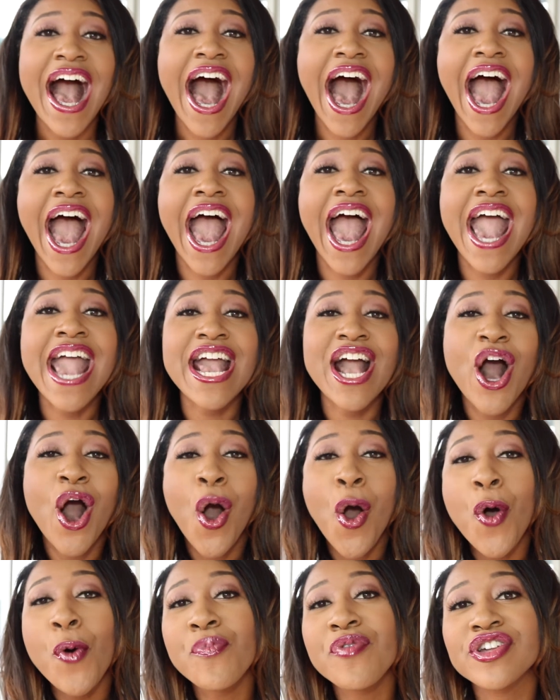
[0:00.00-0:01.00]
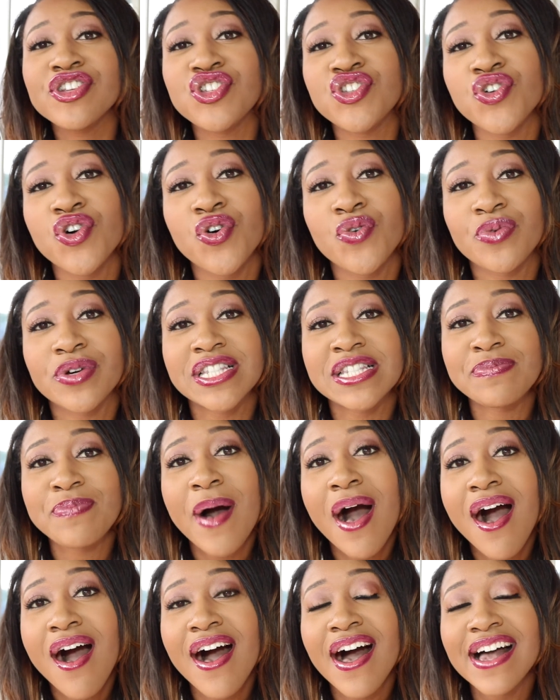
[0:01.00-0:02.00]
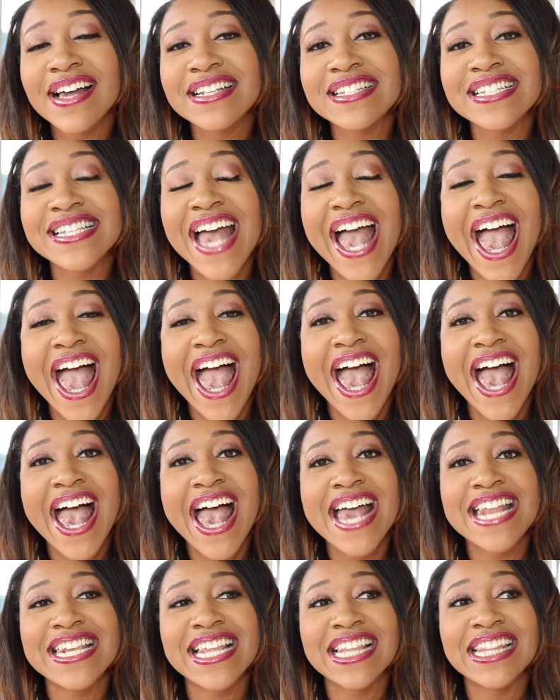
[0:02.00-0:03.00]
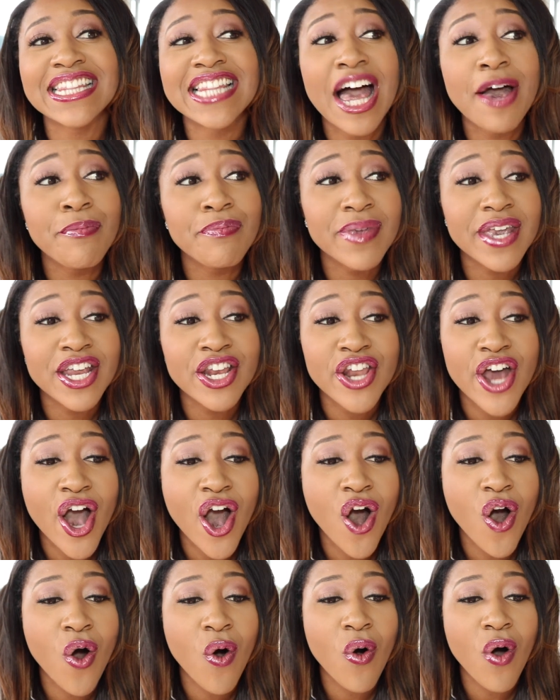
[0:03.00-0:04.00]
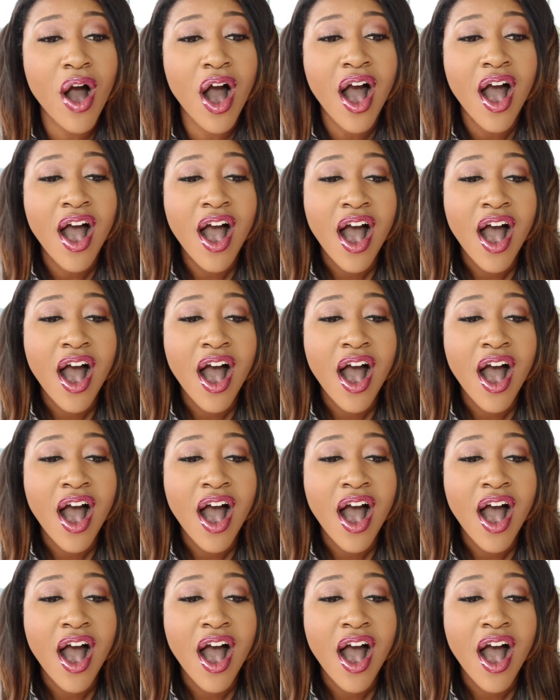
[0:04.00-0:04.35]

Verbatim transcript: I hope that you'll respond and let me know